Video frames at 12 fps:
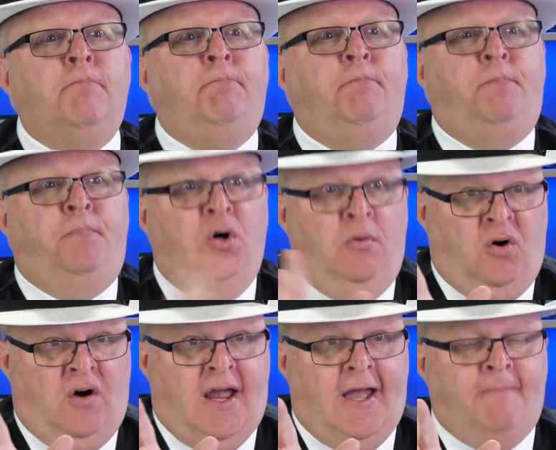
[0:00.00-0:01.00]

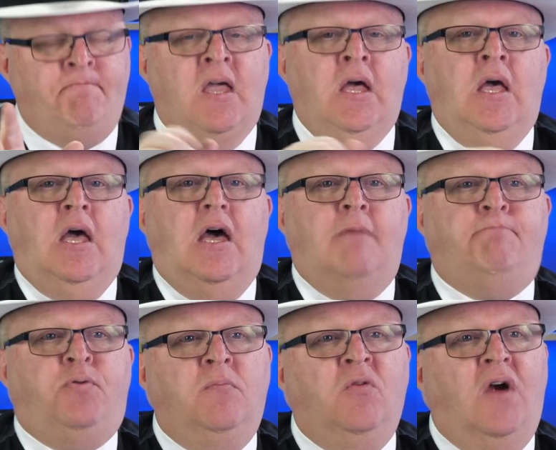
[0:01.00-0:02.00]
Boomerang. And
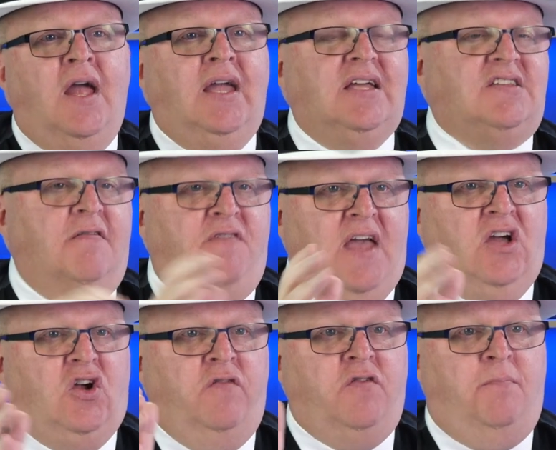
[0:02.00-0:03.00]
Boomerang is a
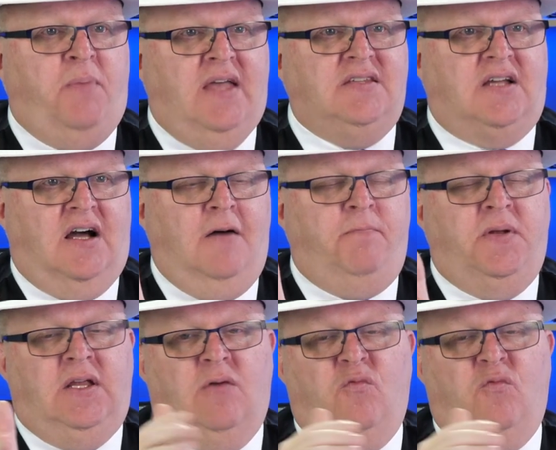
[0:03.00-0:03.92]
Vancouver-based company,